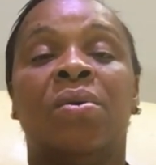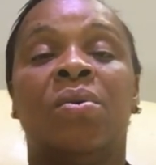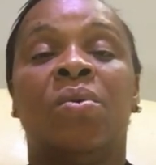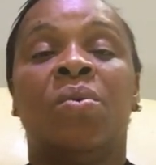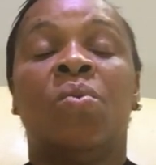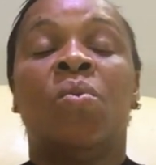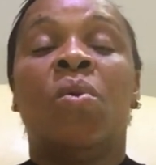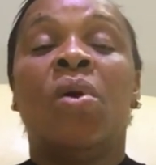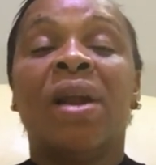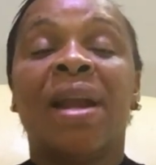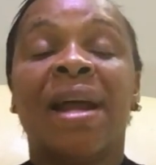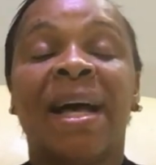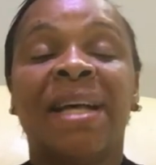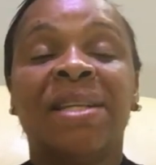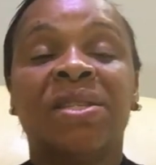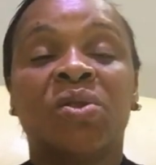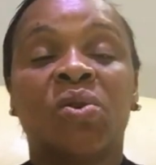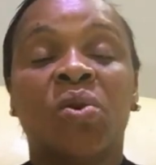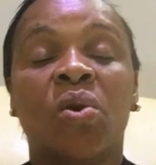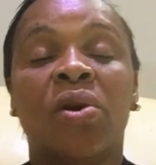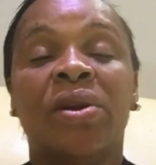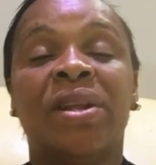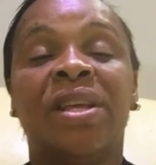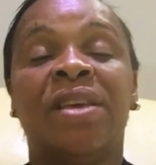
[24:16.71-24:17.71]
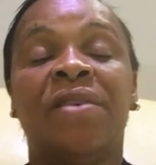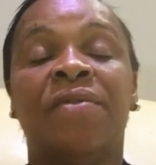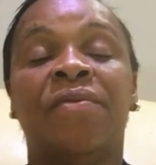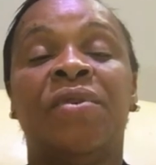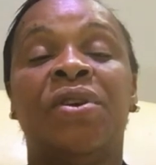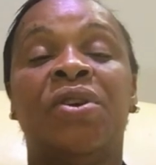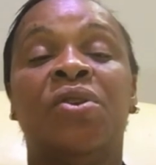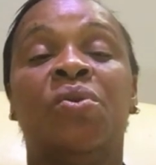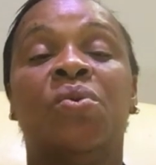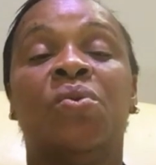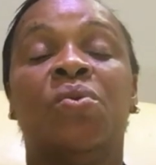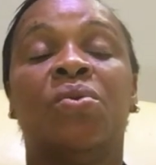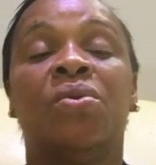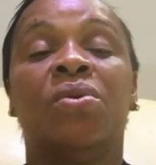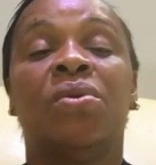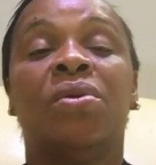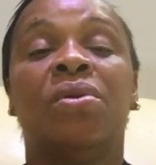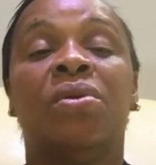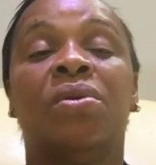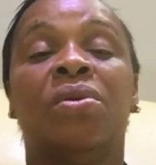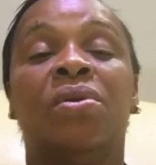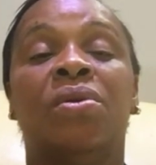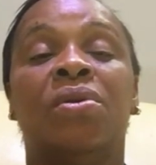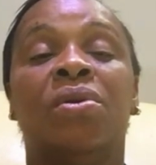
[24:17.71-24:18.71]
What has God given you?
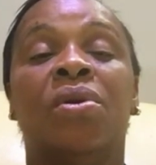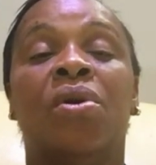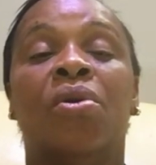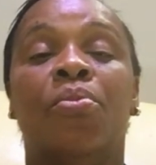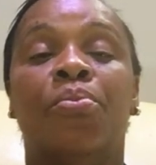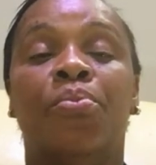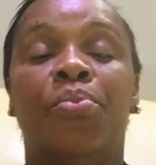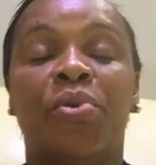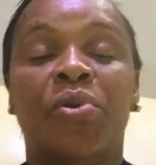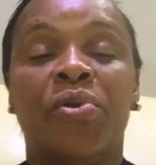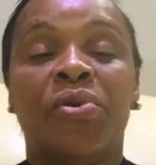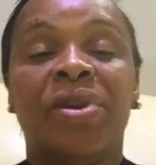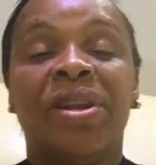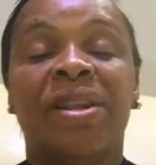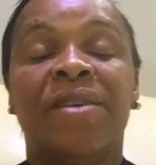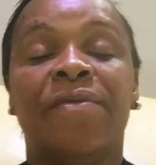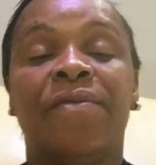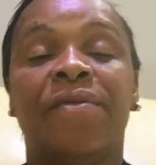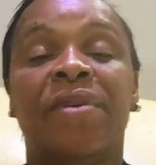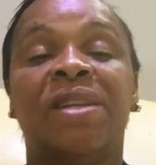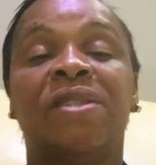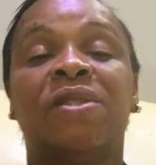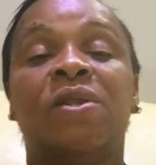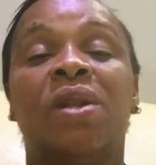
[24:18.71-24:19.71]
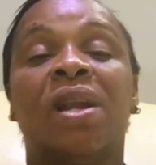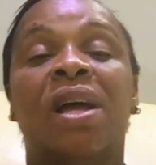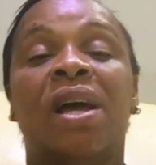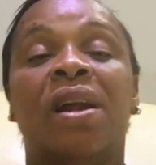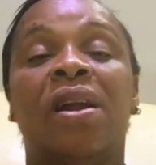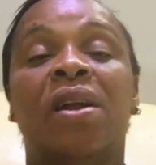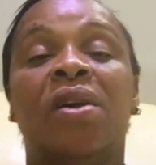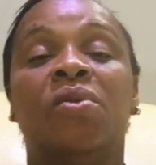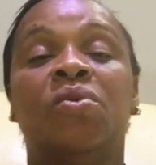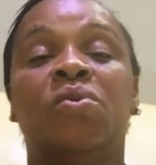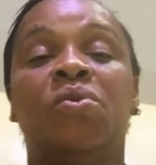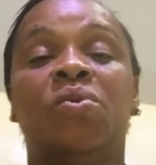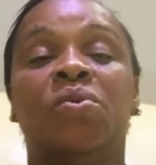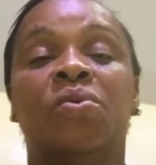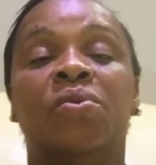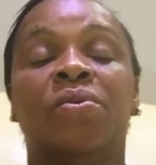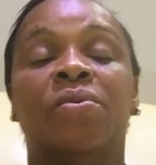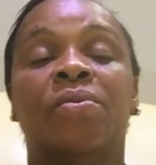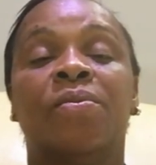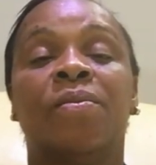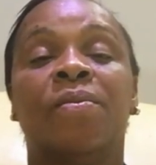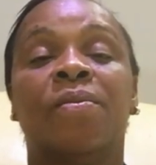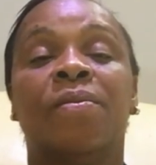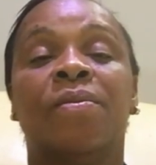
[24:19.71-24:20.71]
Borrow the vessel around you.
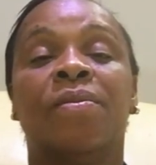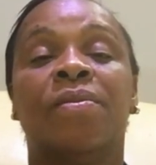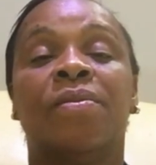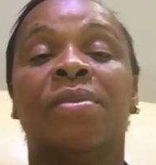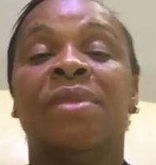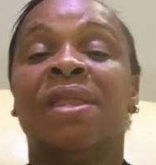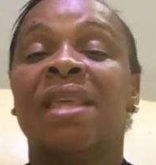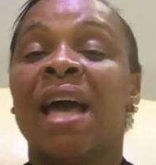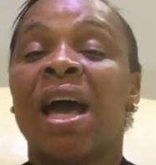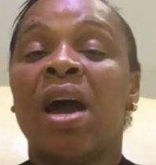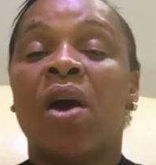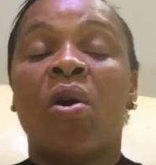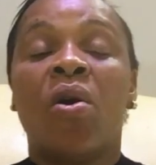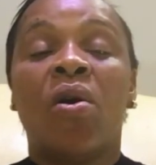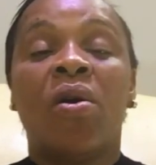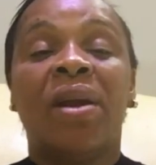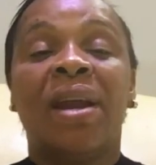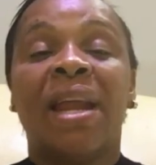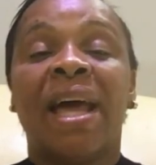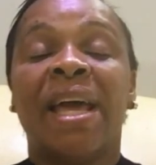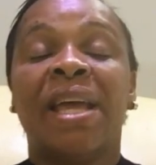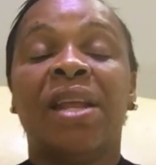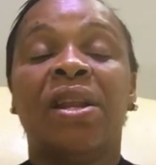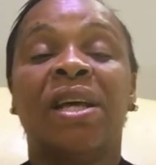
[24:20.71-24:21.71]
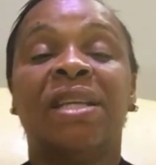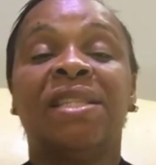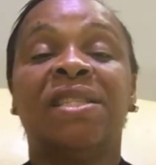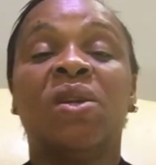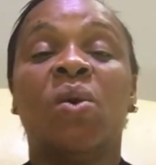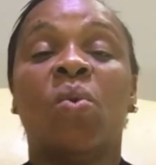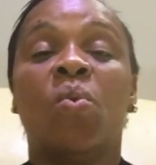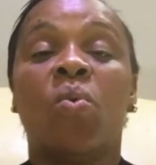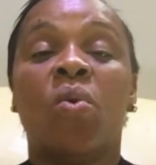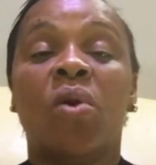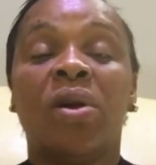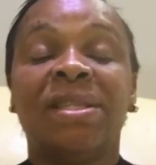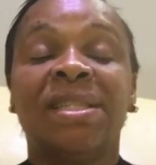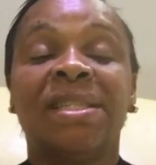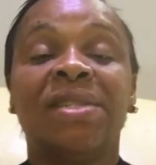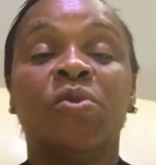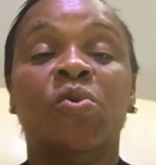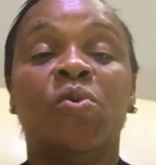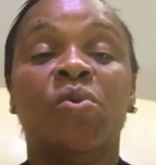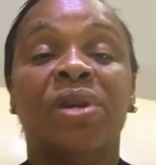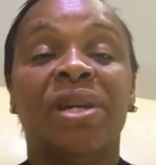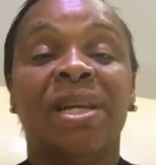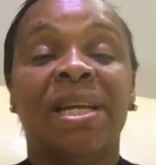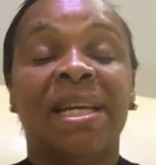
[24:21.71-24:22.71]
They are all lying. I say, what
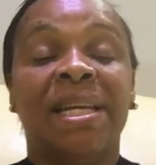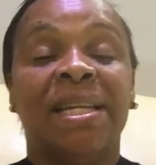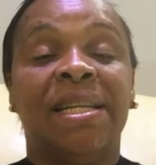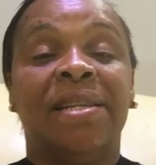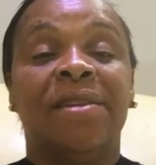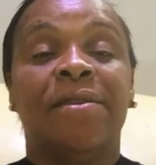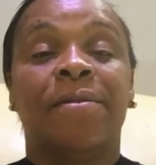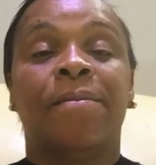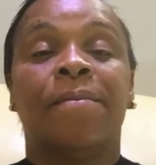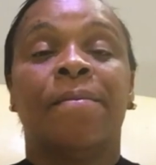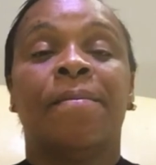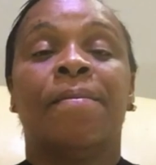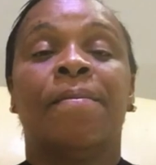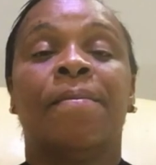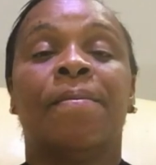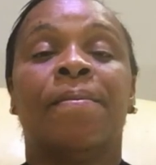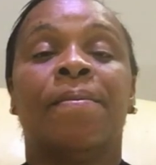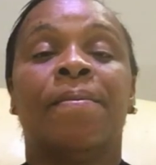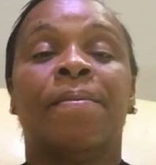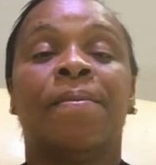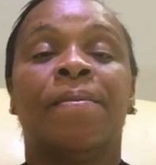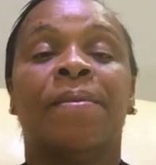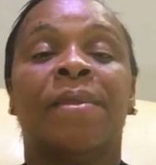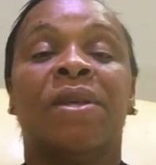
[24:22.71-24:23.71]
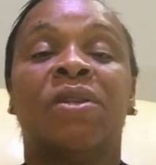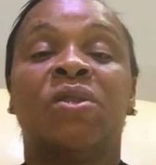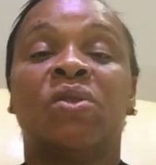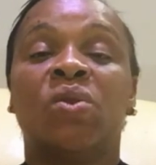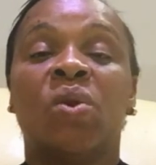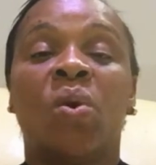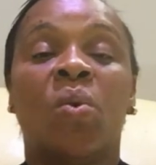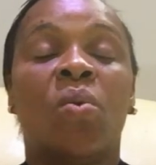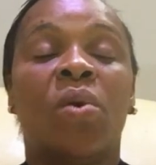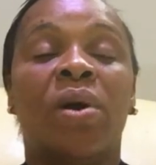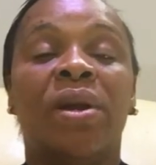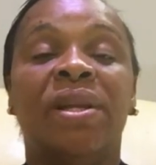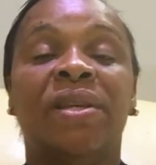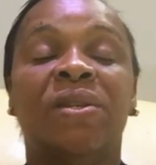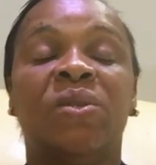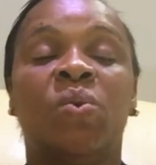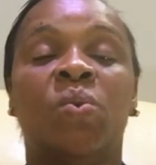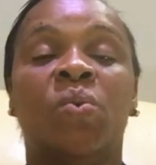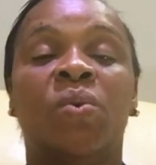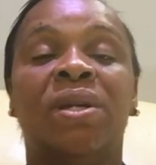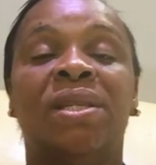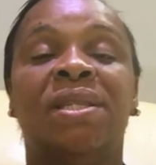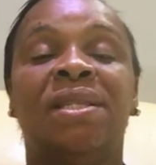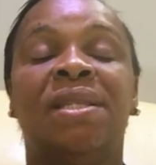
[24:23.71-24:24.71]
you need, someone is
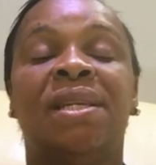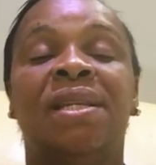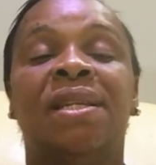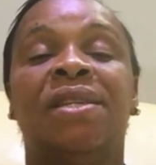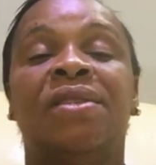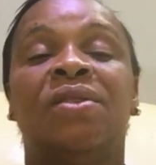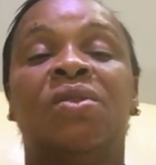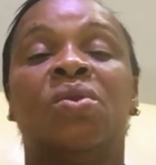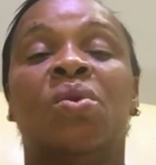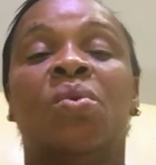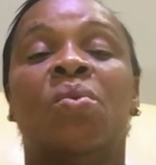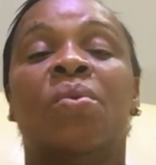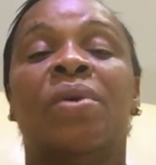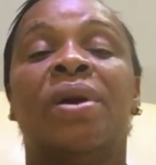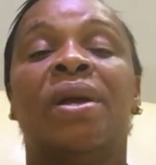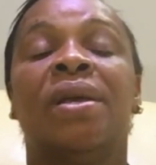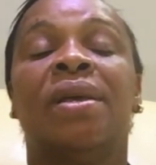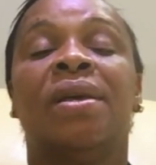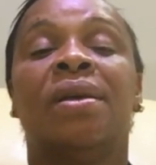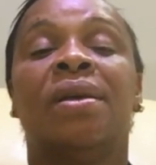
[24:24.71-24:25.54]
wasting it somewhere.